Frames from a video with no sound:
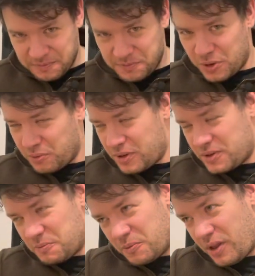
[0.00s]
so it
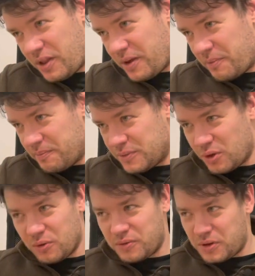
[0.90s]
really
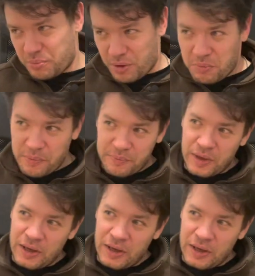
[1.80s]
solves the problem.